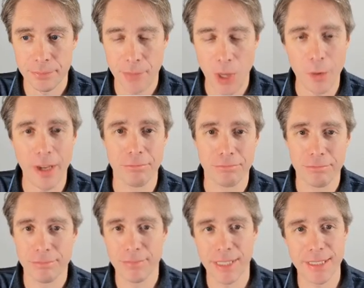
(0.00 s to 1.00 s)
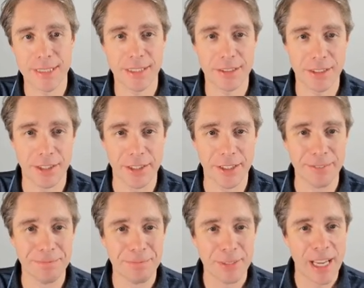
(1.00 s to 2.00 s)
Okay, let's get started.
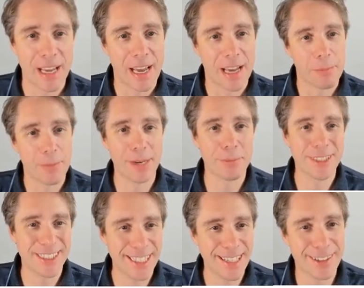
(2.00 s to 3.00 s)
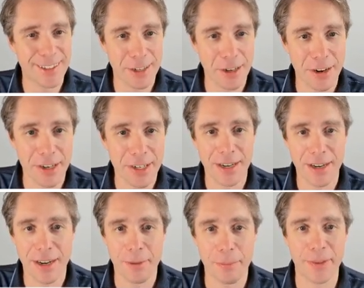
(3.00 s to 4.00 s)
My name is Ian Clark.
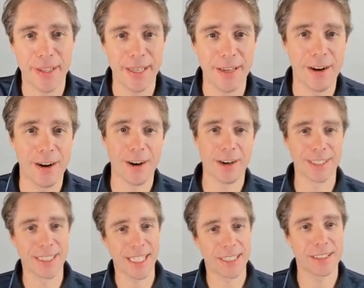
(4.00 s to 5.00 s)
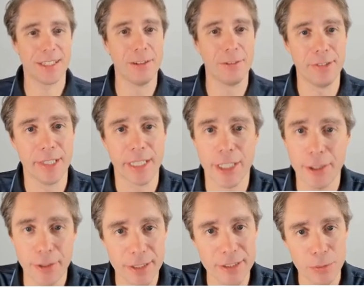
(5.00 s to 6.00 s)
I'm the architect of
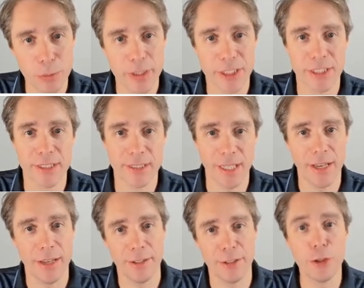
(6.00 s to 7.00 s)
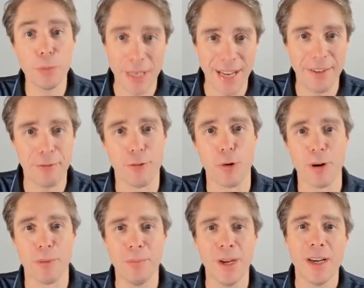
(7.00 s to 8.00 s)
Locutus, which is a new
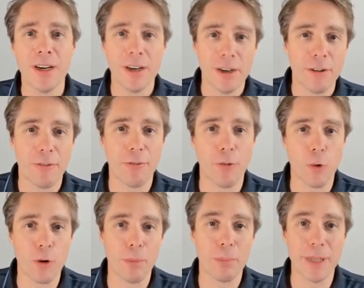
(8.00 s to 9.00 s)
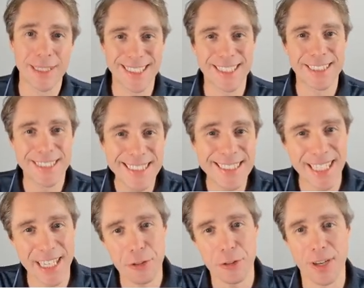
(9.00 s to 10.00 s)
platform for building
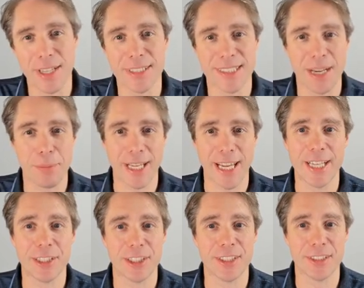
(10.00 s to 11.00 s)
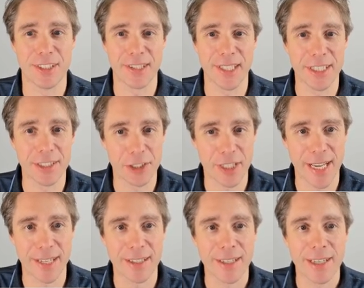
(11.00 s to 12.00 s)
decentralized applications on the
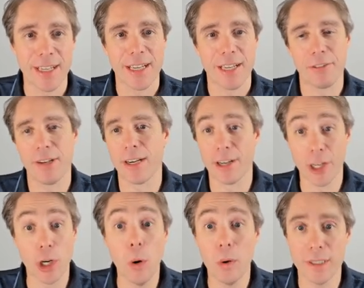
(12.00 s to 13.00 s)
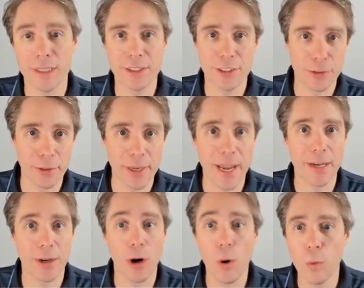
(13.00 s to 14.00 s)
internet. Really, our goal is to create a
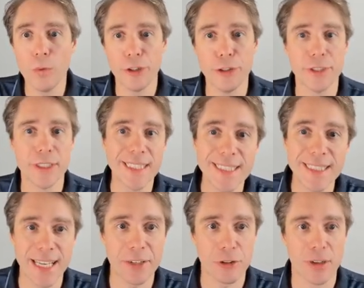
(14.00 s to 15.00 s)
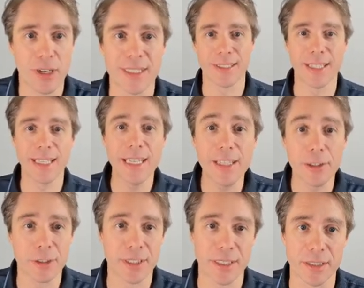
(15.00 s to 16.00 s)
whole new decentralized
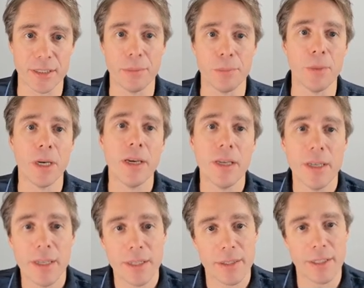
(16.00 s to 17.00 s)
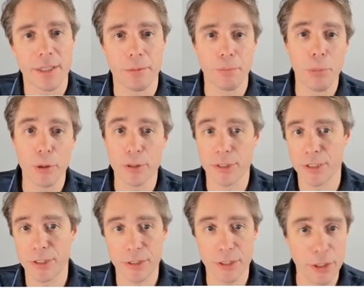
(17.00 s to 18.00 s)
ecosystem that
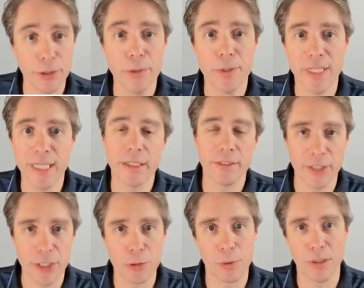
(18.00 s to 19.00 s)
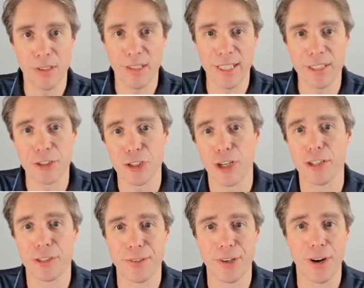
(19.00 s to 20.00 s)
puts you, the individual, in charge
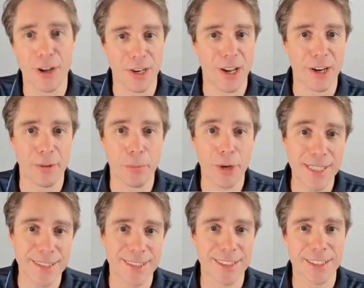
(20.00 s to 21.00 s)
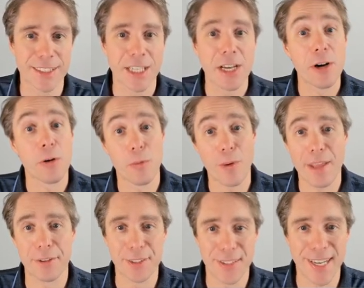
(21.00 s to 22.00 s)
of your online presence
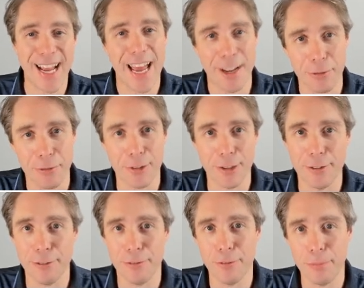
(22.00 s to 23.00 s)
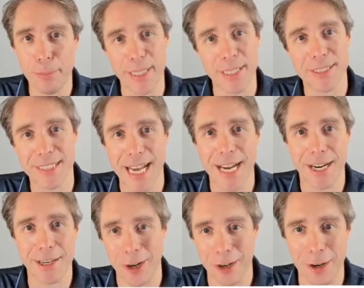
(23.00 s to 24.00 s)
rather than a handful of big tech
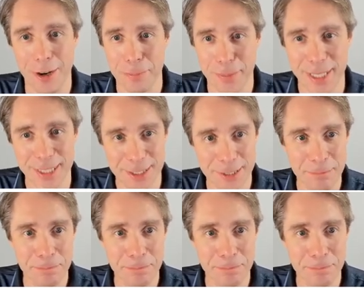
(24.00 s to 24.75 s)
companies.